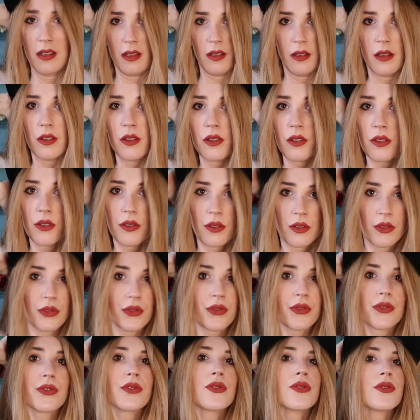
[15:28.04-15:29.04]

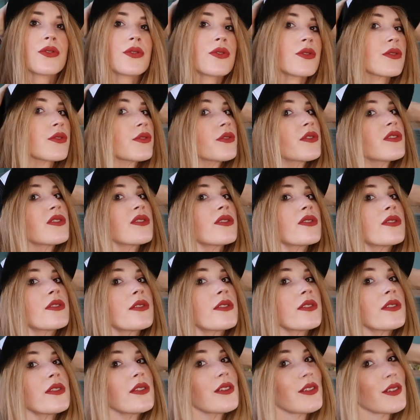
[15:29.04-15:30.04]

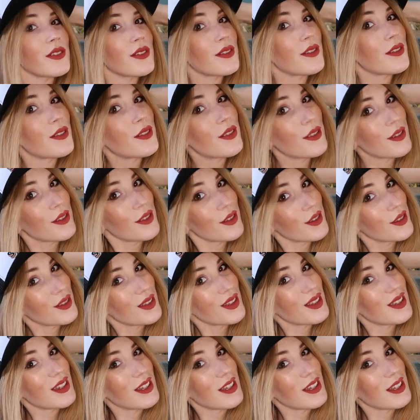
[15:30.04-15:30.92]
[no speech]